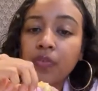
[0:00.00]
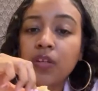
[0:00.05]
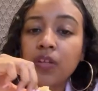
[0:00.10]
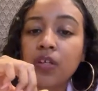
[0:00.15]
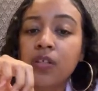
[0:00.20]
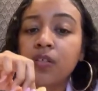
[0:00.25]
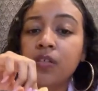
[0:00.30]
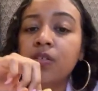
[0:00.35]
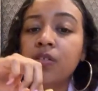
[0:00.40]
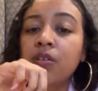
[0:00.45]

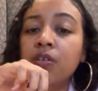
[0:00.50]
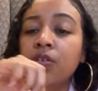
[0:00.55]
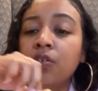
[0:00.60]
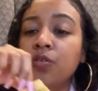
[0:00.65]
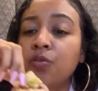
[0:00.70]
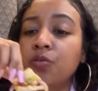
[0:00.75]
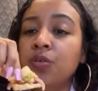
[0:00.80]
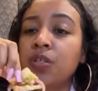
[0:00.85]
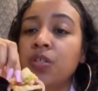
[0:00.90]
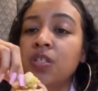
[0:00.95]
It's a
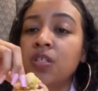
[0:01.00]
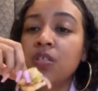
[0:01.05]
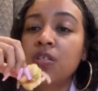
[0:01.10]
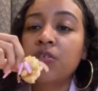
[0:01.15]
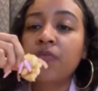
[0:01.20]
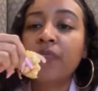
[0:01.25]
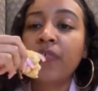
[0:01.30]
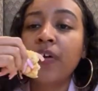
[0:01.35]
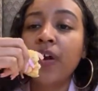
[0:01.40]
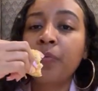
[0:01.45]

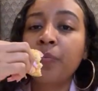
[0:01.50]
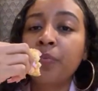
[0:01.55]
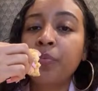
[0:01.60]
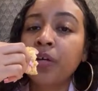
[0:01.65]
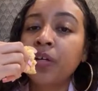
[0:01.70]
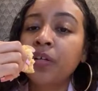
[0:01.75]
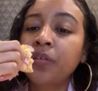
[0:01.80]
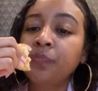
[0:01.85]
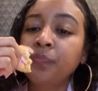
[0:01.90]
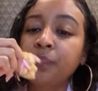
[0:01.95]
365
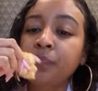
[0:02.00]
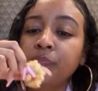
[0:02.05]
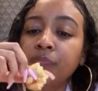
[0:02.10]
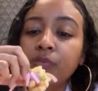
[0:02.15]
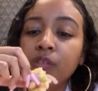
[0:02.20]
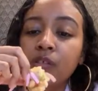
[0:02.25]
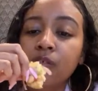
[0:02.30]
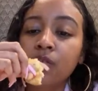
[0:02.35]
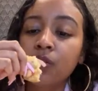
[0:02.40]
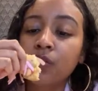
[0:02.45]
brand.
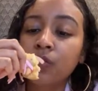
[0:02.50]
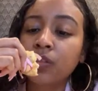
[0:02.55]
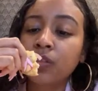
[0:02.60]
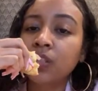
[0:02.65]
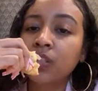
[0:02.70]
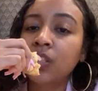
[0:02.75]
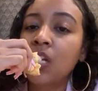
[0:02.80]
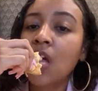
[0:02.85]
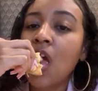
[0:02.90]
It's so good.